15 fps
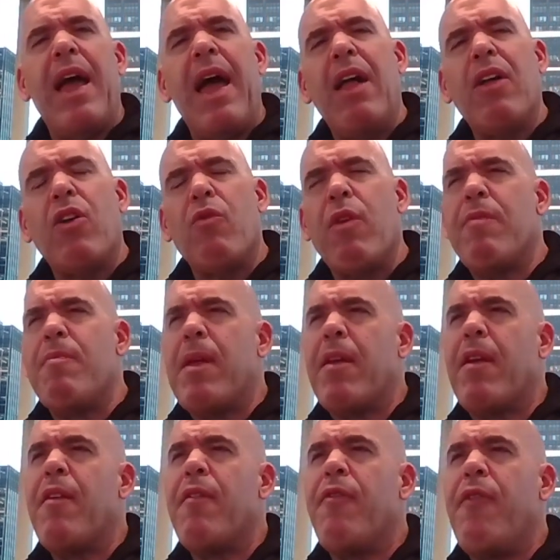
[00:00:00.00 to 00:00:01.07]

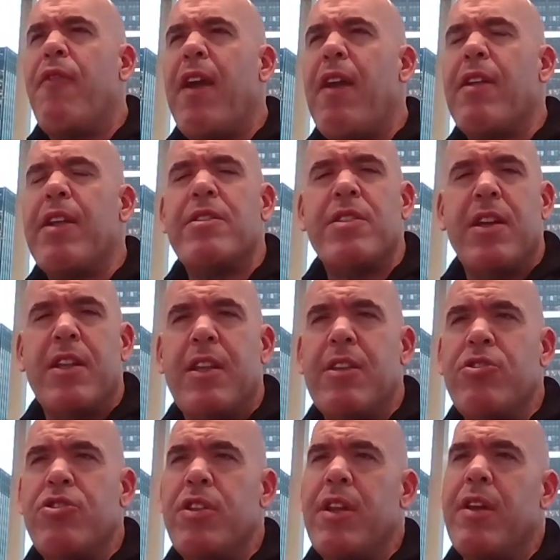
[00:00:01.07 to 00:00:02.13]
algorithmic fairness
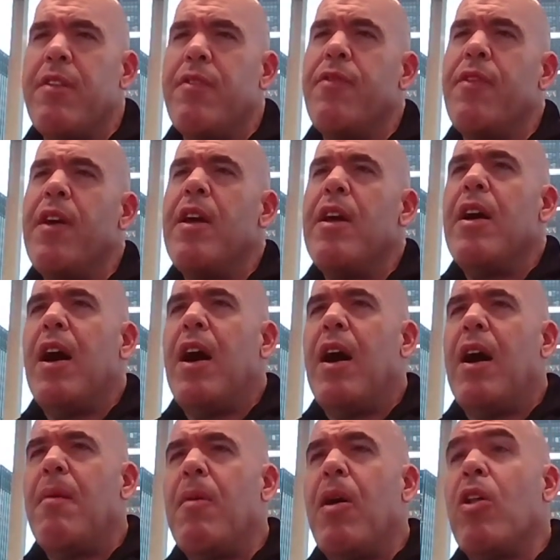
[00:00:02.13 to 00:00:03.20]
initiative,
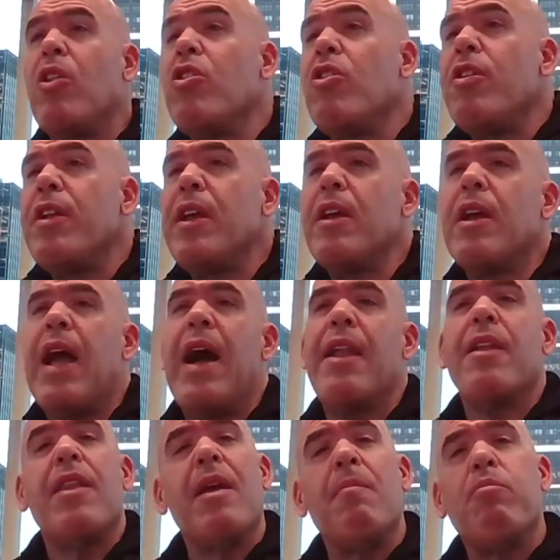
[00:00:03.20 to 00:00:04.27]
alerting kind
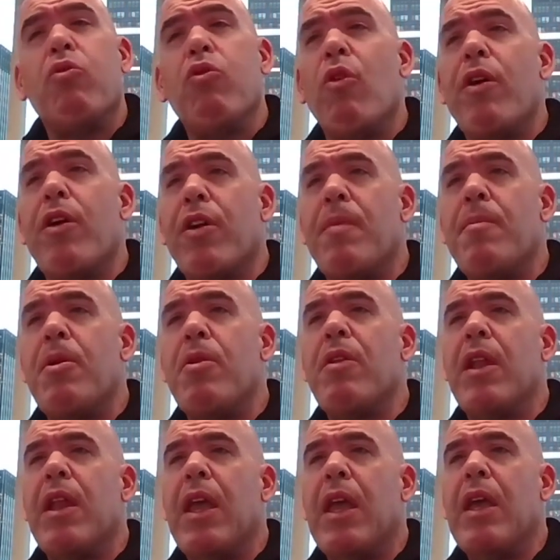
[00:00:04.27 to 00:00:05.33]
of the employer
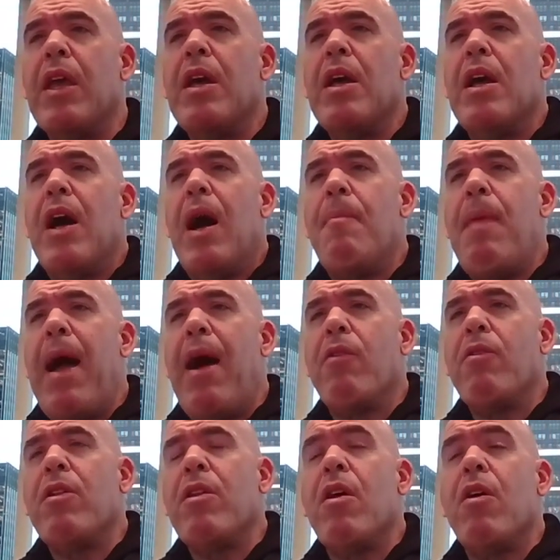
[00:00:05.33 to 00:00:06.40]
community
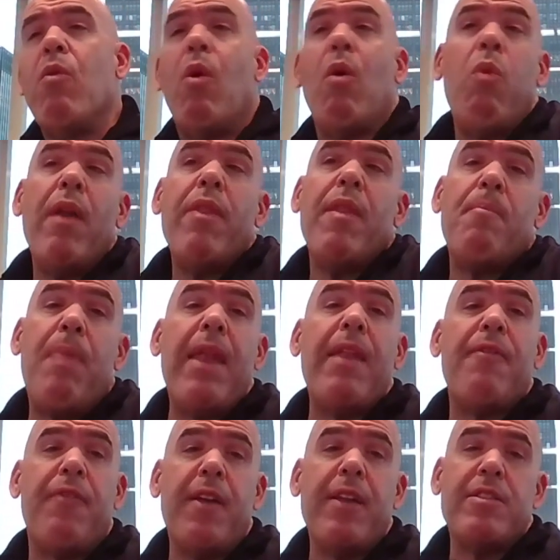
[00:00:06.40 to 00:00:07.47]
about, one, the
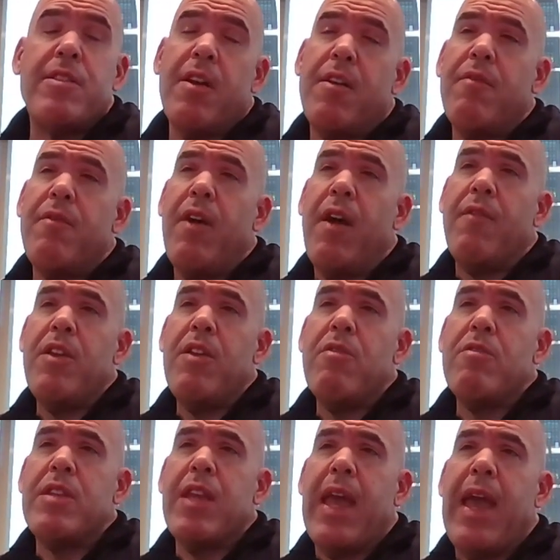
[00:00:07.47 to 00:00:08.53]
benefits of
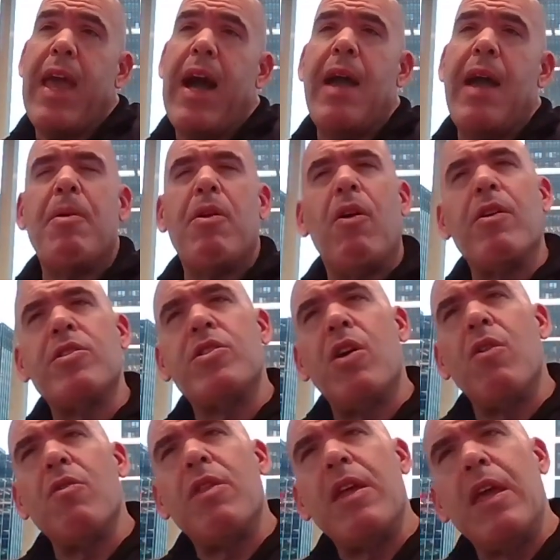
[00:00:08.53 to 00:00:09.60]
using AI, but
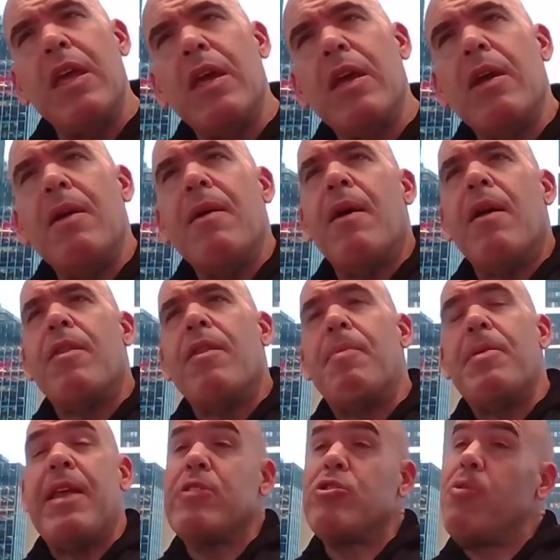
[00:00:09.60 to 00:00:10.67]
also the
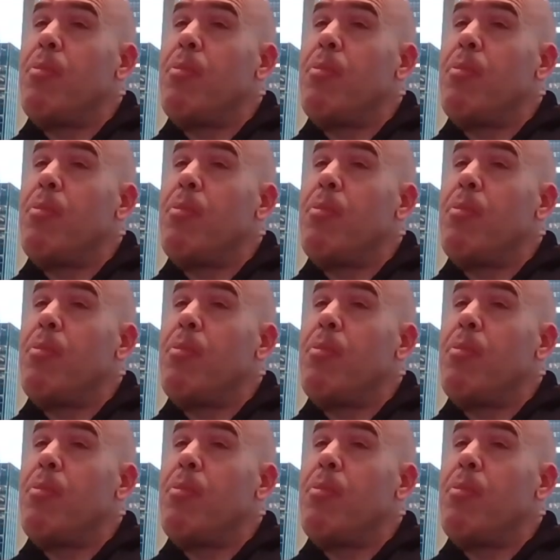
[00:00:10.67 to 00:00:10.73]
potential